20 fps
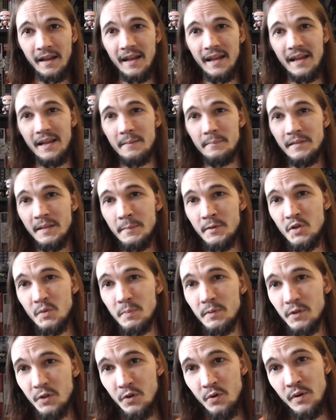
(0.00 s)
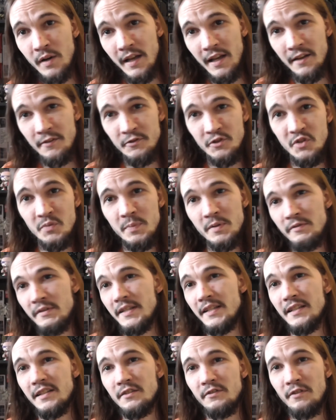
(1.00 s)
Um, let me know below if you've been
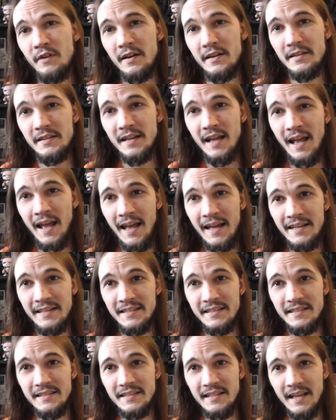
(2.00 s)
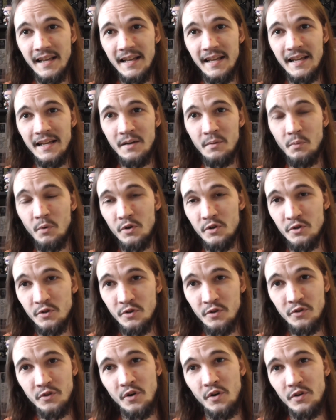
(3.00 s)
reading the run and uh, what
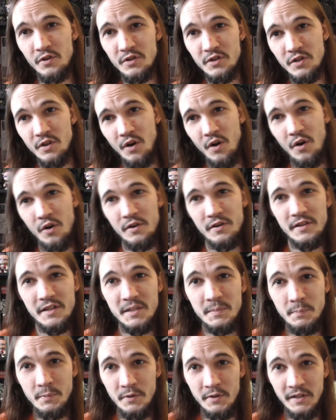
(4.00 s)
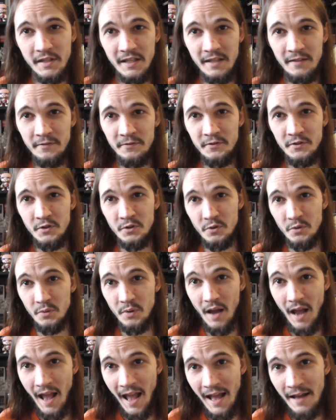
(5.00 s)
your thoughts on this book, if
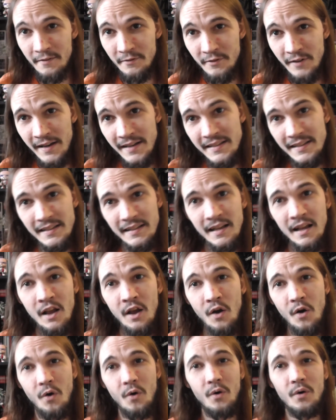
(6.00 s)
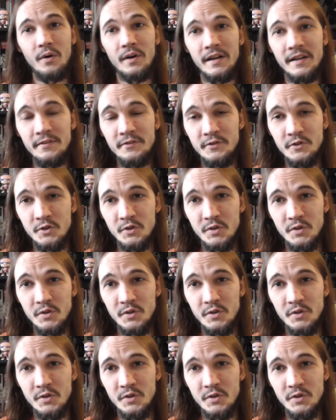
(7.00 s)
you have read it or if